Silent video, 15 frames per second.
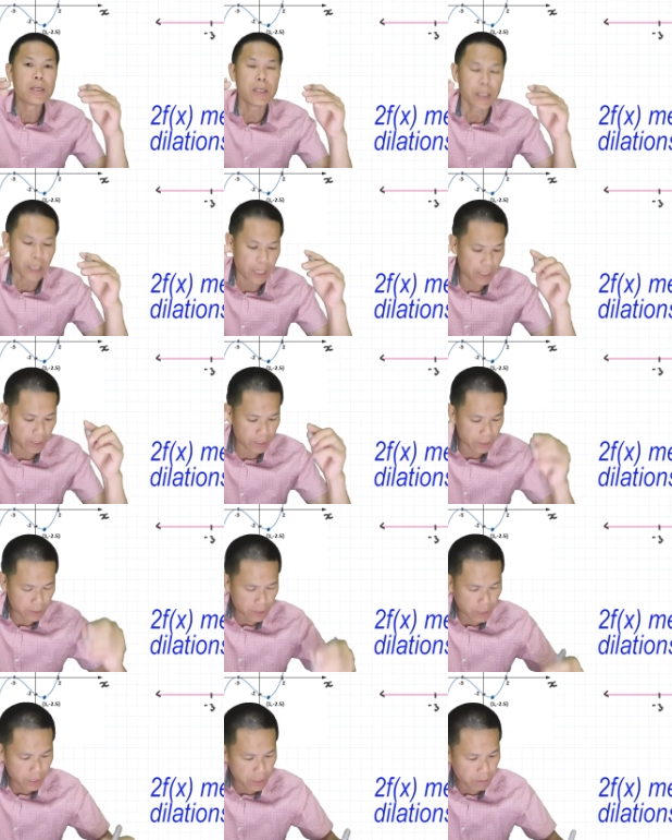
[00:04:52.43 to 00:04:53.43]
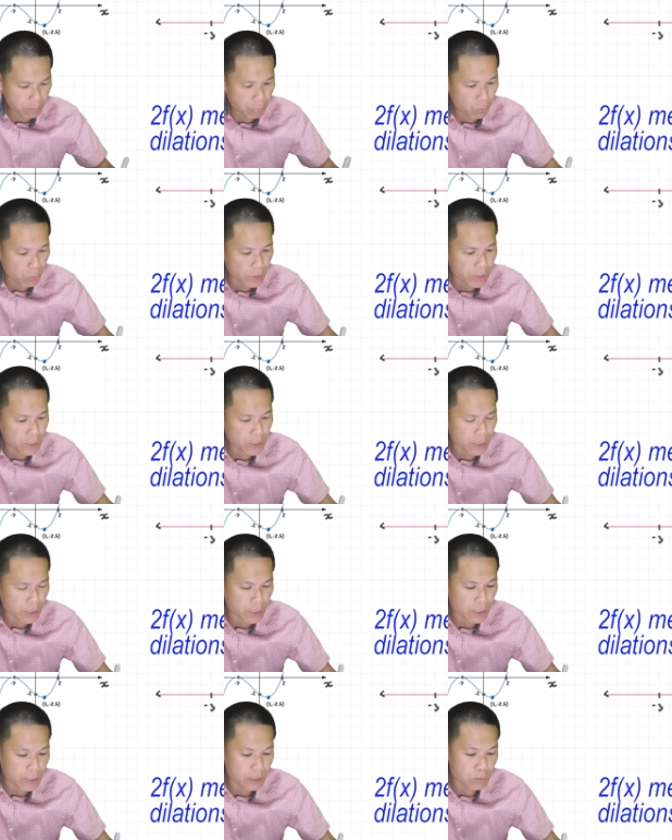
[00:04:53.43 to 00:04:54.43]
And the turning point
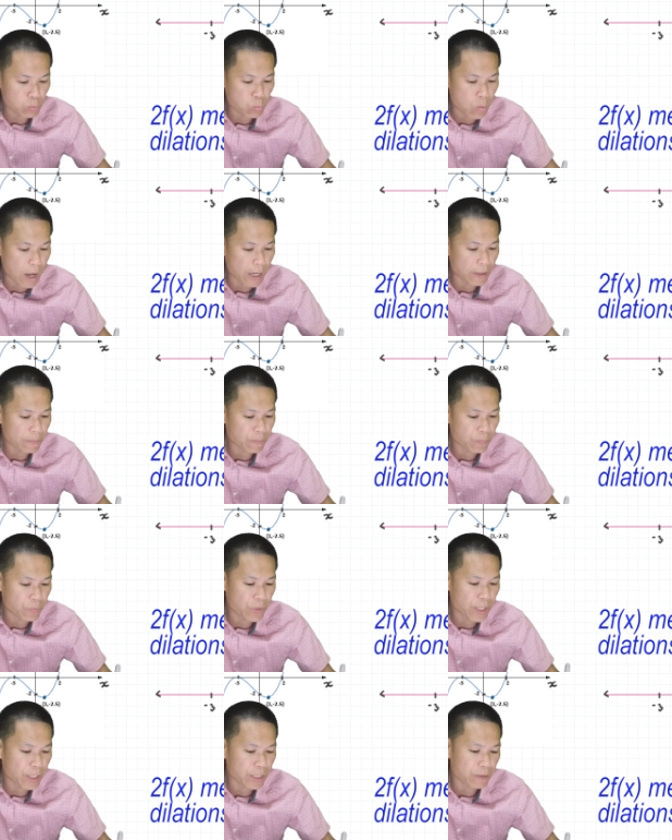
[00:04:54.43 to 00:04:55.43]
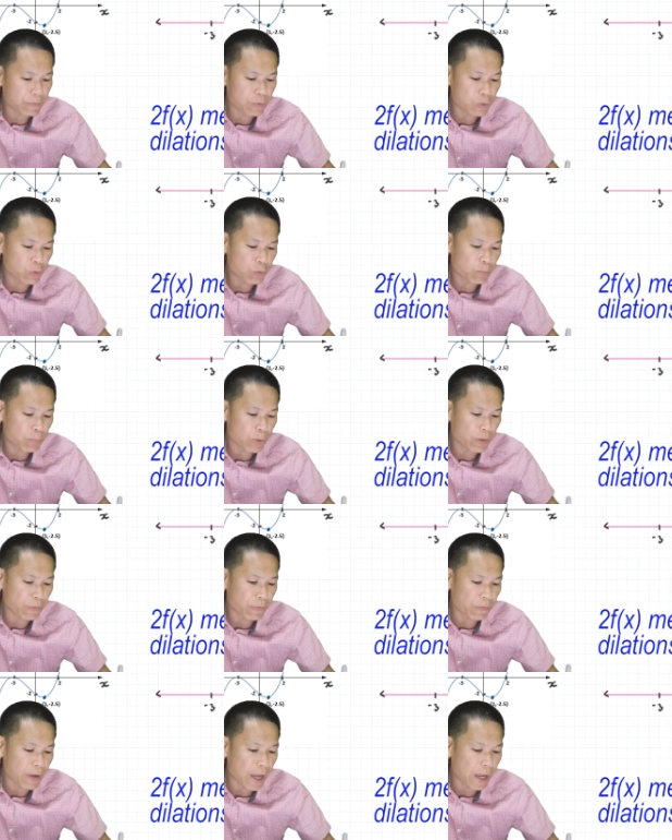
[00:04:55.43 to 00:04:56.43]
is 1, negative
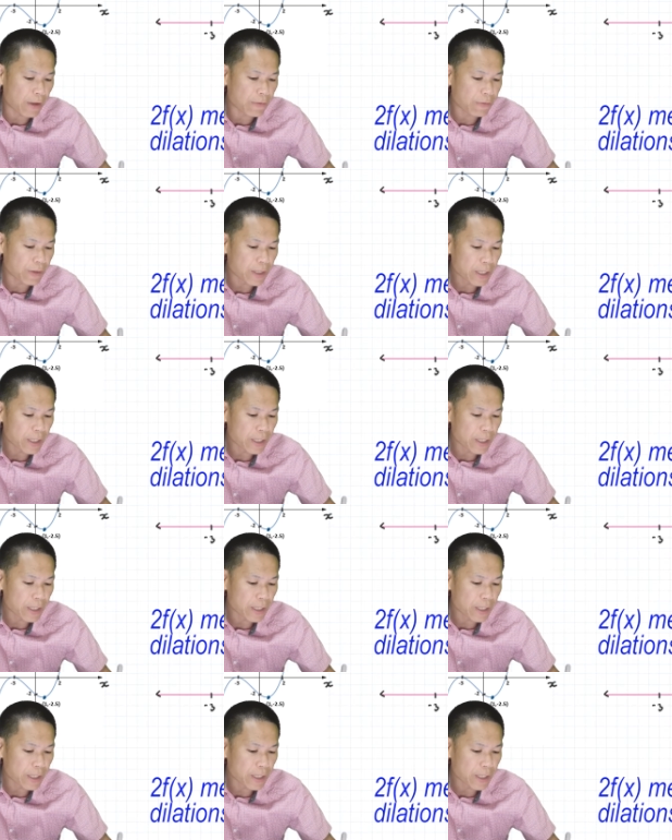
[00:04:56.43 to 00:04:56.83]
2.5.